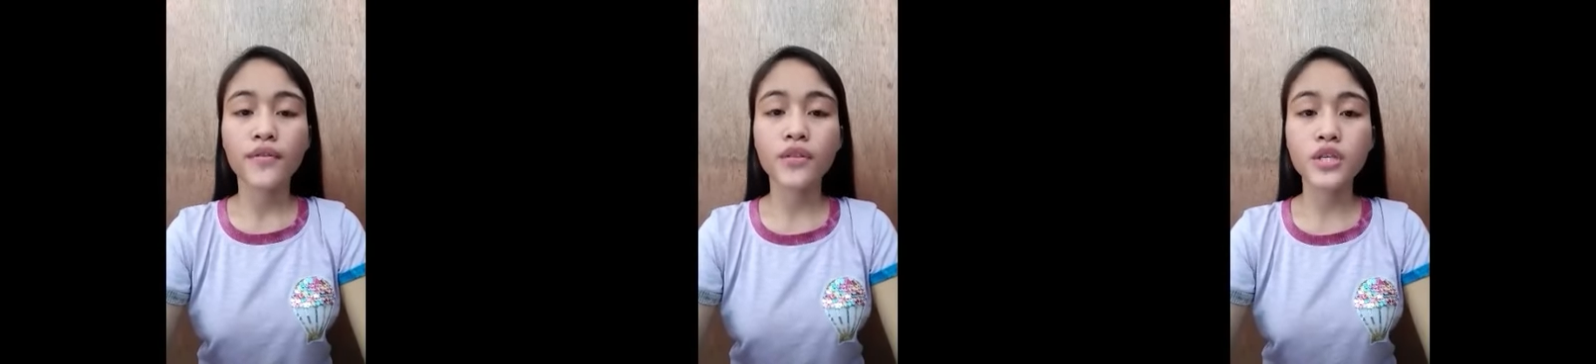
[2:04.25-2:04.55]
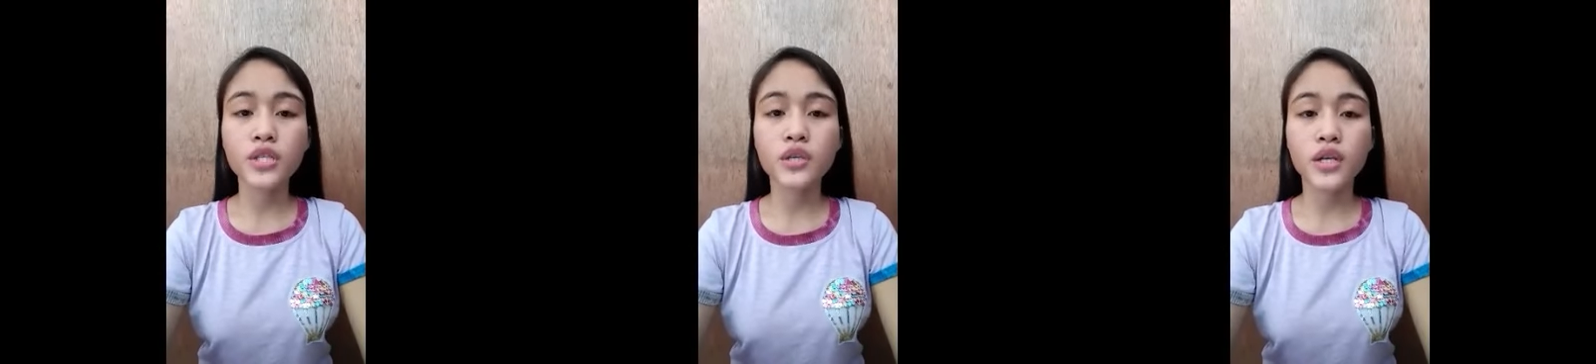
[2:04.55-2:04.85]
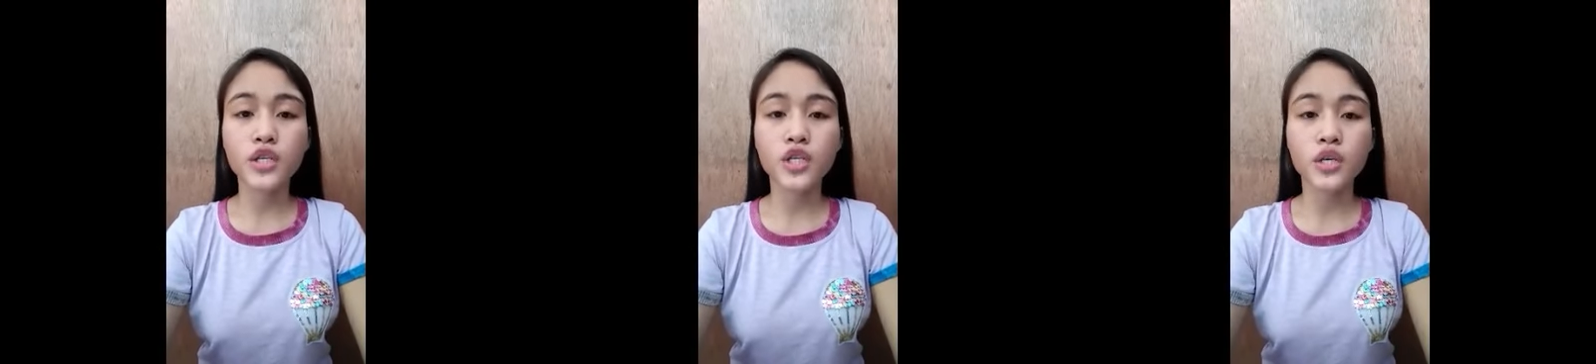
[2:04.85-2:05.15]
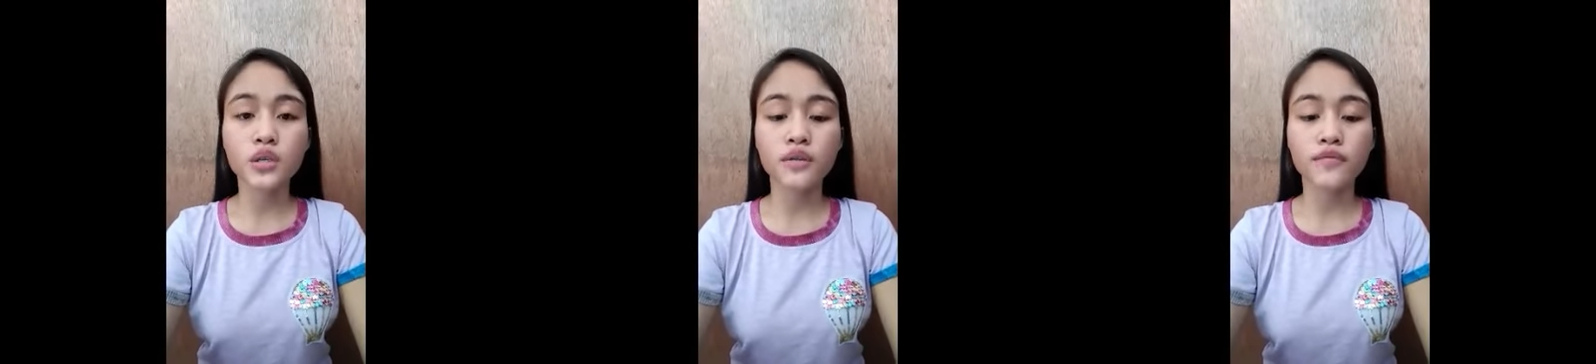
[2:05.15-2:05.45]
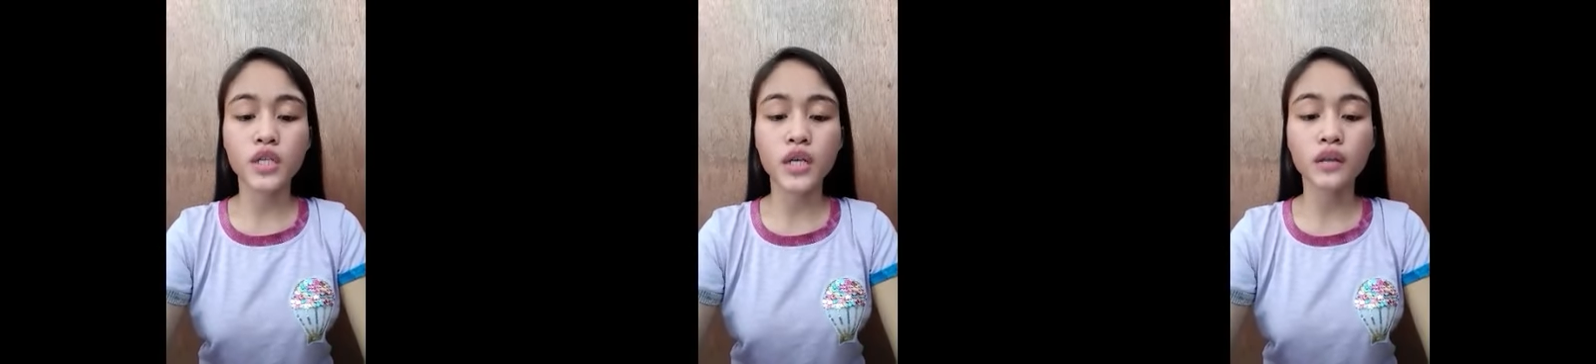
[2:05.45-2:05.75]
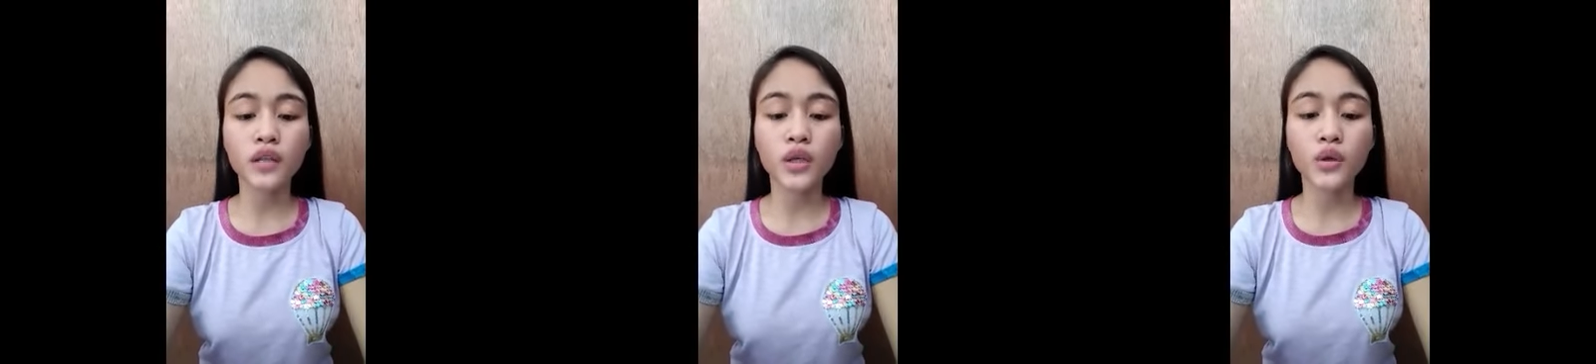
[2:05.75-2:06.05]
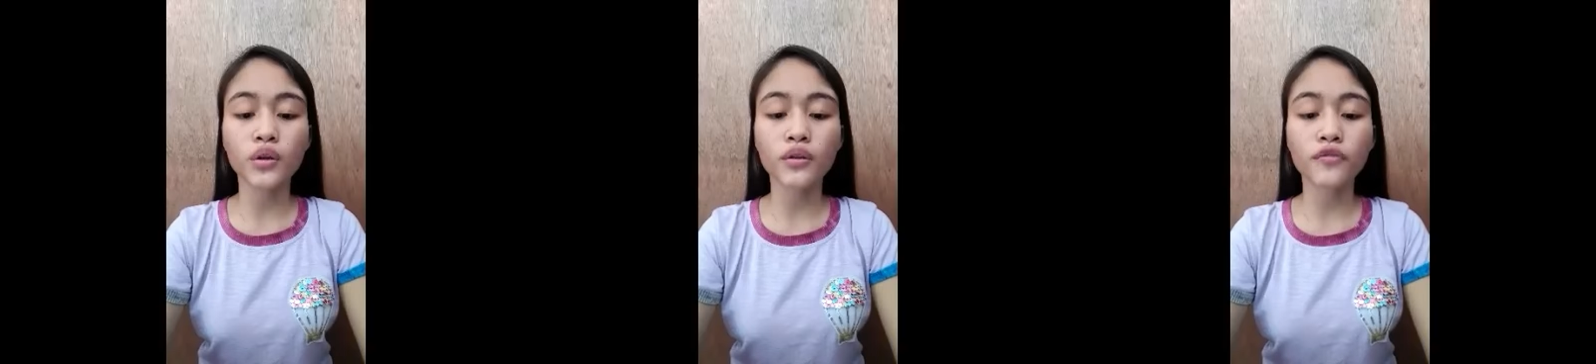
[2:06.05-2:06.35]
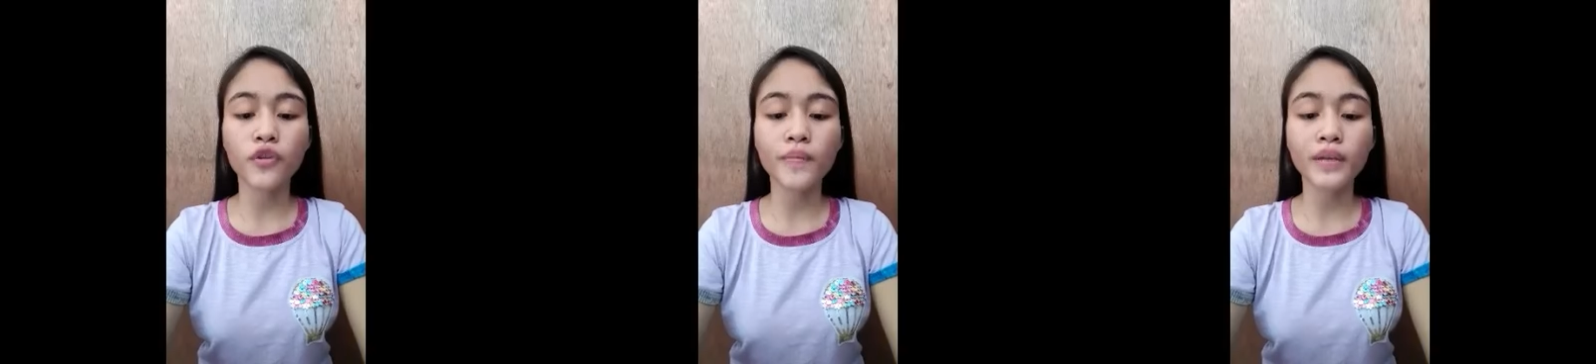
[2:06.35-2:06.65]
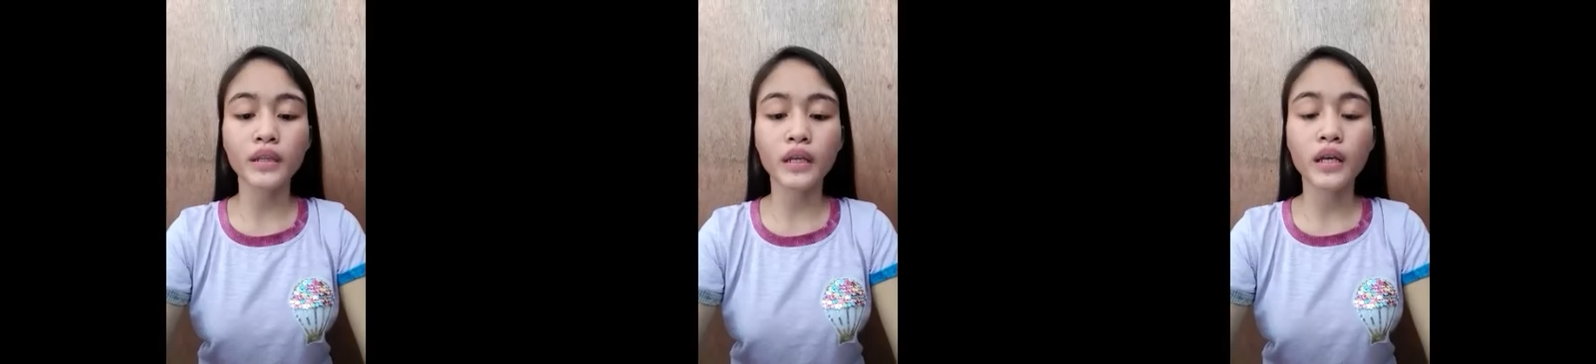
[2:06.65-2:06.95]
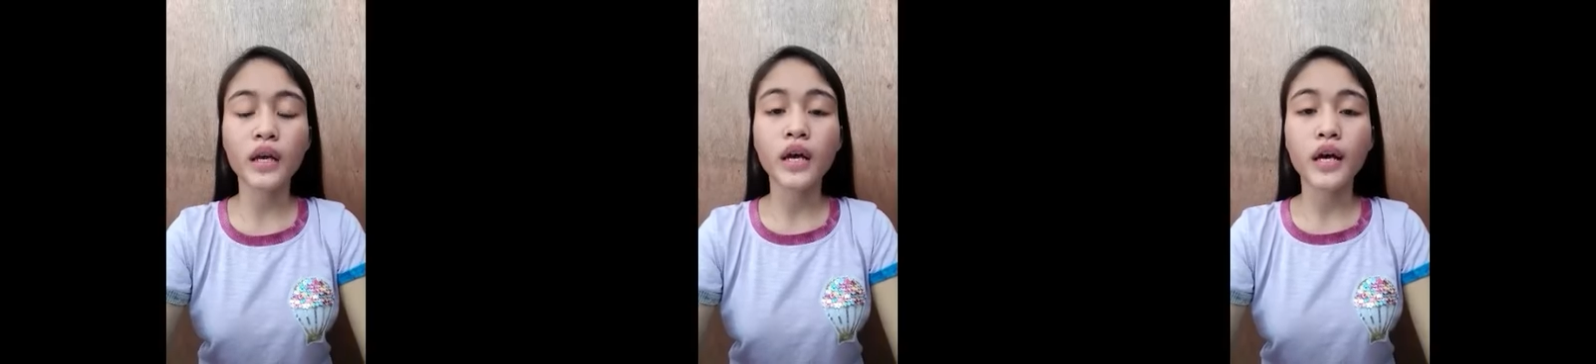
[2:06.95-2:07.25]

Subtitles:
These stretches of genetic uniformity